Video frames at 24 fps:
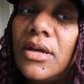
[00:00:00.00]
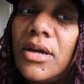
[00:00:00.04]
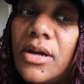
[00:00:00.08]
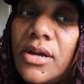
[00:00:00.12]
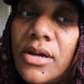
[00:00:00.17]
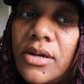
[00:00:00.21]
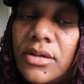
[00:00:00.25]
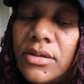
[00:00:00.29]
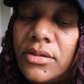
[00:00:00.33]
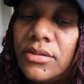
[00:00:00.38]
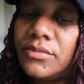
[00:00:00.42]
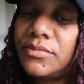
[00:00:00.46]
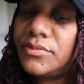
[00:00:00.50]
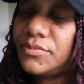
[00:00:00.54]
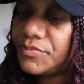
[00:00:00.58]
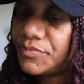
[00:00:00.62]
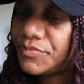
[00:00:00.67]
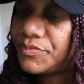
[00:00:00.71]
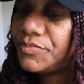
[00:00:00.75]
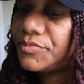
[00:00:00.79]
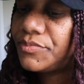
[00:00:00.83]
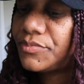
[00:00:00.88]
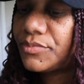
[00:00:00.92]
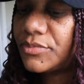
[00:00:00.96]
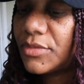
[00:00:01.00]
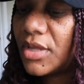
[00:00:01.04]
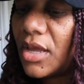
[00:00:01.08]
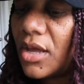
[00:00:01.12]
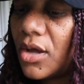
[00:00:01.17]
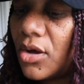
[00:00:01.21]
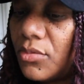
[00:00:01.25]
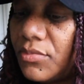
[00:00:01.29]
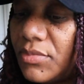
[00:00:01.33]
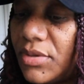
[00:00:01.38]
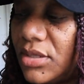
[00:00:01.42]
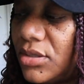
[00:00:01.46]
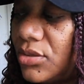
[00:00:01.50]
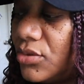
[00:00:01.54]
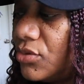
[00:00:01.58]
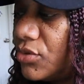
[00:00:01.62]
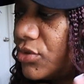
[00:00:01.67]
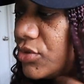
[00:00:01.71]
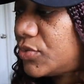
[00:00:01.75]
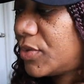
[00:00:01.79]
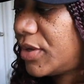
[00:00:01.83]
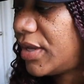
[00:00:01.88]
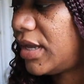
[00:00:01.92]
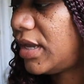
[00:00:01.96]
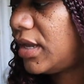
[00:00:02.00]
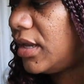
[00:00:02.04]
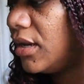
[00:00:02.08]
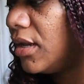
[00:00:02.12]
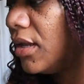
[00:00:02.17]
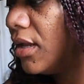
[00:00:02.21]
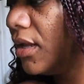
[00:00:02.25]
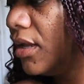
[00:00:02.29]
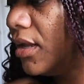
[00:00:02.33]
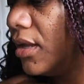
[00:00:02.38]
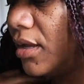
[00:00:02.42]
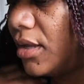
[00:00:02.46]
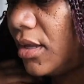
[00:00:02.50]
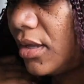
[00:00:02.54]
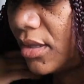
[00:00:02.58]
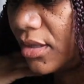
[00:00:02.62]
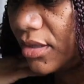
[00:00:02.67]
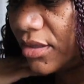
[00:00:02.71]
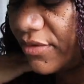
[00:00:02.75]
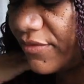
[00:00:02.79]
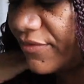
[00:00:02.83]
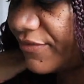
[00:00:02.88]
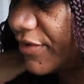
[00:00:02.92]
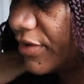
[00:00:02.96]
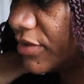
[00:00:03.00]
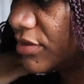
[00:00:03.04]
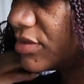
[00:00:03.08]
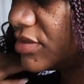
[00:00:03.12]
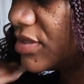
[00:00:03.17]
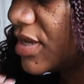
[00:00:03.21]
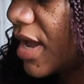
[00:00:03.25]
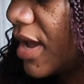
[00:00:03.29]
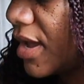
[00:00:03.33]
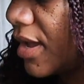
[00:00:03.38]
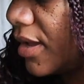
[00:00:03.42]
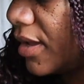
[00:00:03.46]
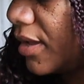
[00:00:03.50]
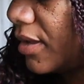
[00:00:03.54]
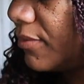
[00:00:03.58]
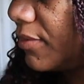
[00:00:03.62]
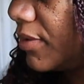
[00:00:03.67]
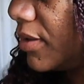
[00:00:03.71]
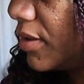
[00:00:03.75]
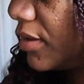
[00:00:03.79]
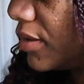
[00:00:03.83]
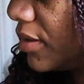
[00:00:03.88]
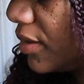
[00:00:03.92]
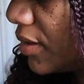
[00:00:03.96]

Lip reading: helped me lose weight the first time